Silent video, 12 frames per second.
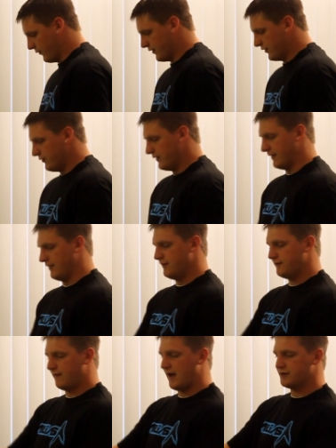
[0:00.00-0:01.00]
you were to do it in
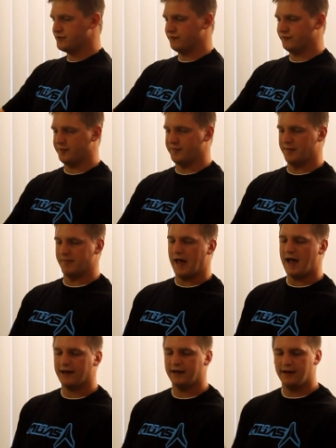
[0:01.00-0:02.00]
this fashion from the
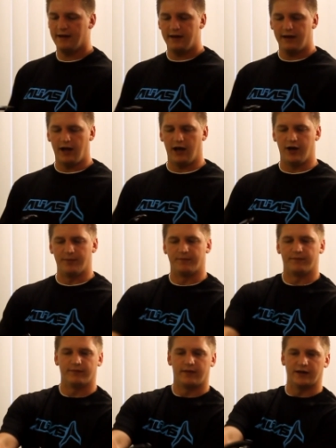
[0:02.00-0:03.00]
back,
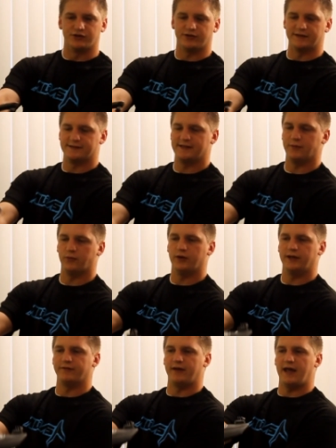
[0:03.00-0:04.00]
um, as you can see it
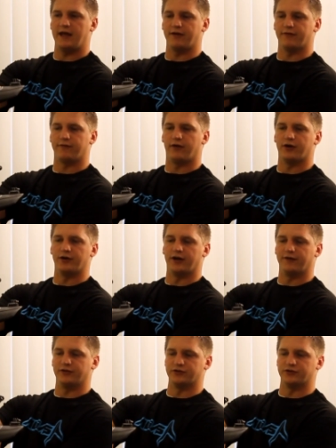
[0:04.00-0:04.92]
wouldn't even hang far enough.